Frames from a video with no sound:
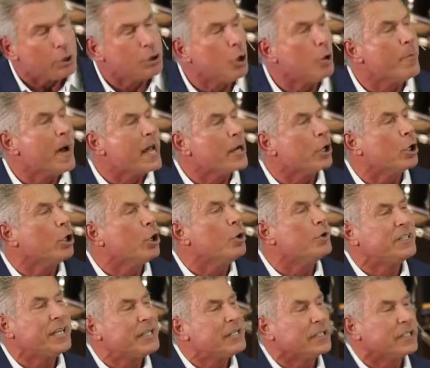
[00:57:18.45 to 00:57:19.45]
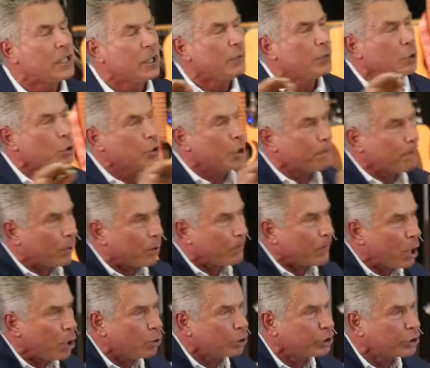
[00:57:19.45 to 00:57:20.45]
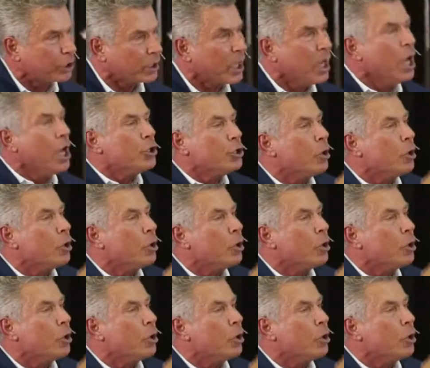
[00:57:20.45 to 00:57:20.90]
no matter who didn't give you the promotion,